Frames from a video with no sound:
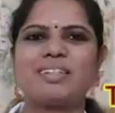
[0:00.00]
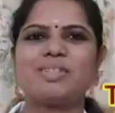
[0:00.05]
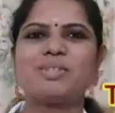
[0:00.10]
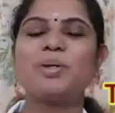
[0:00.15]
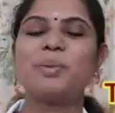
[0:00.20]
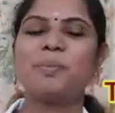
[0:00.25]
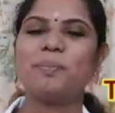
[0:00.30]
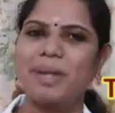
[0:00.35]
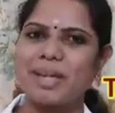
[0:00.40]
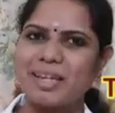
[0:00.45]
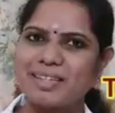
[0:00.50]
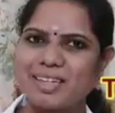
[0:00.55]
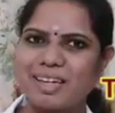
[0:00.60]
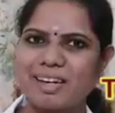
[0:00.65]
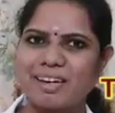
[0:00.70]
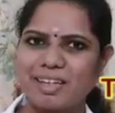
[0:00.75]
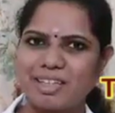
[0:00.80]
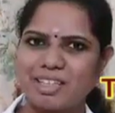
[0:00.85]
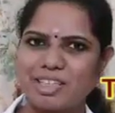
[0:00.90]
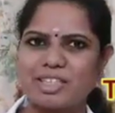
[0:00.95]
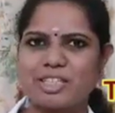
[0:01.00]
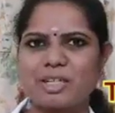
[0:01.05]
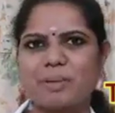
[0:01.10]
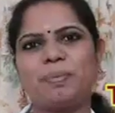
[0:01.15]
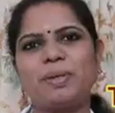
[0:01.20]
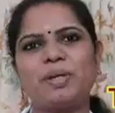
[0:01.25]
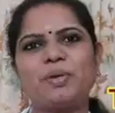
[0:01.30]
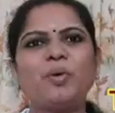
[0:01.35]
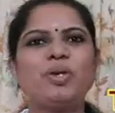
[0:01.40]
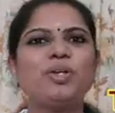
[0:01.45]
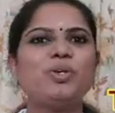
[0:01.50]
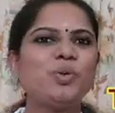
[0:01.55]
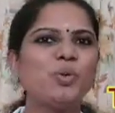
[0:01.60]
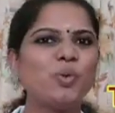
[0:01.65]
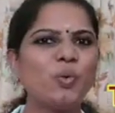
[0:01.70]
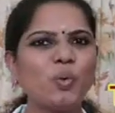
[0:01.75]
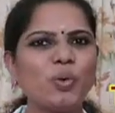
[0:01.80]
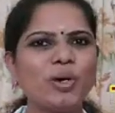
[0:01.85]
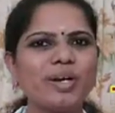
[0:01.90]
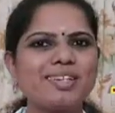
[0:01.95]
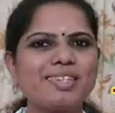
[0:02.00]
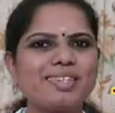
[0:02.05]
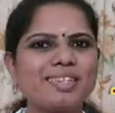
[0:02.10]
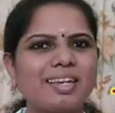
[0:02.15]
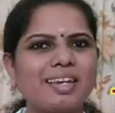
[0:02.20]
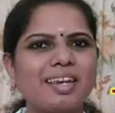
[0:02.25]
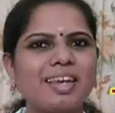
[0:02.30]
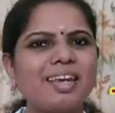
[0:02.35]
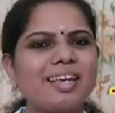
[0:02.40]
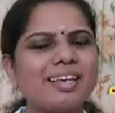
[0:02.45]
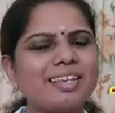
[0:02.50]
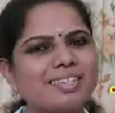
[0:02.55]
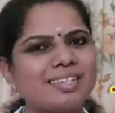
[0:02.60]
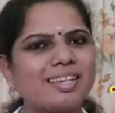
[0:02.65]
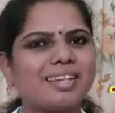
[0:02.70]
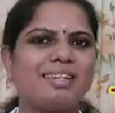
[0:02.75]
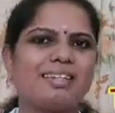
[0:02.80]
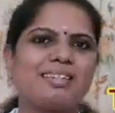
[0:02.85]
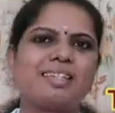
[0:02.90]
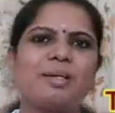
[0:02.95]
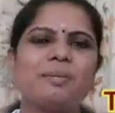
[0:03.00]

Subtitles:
So it brings a relationship between two words in a sentence.